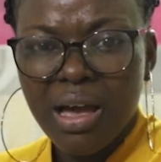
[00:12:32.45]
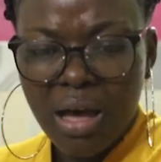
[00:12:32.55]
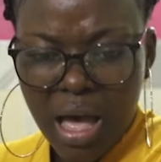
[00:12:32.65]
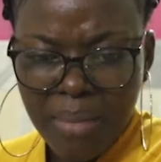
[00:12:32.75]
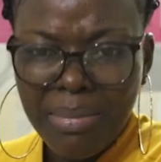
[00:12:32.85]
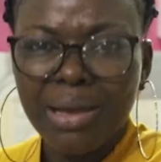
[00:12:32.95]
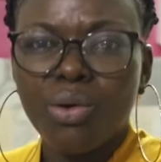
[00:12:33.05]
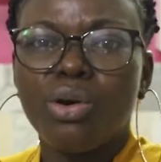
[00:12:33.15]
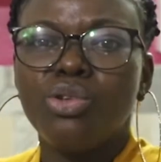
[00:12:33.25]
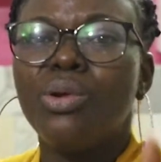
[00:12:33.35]
oh my
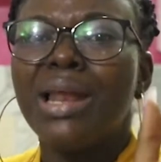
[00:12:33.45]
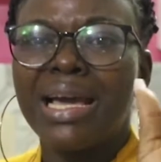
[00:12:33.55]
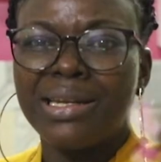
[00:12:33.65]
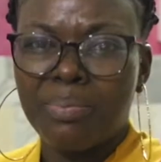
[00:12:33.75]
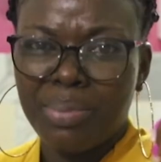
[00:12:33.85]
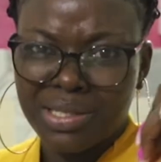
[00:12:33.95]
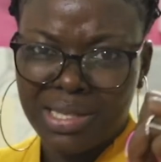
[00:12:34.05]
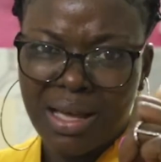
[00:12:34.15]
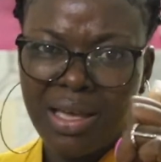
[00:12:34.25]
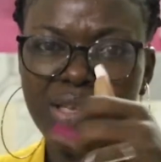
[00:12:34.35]
God, you like the
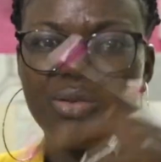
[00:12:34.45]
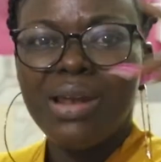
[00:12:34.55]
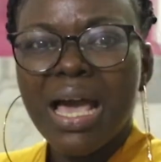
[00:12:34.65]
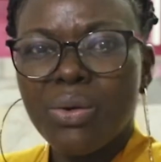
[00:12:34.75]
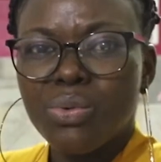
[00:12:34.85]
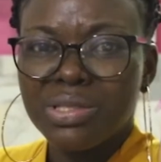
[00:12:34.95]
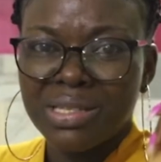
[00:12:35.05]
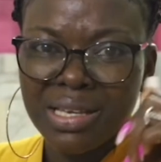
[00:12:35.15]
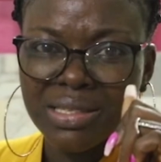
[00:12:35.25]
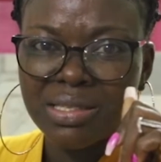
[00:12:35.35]
picture. You like who
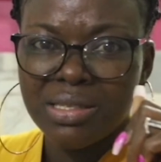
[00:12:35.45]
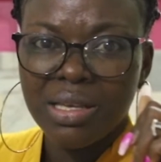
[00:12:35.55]
she is.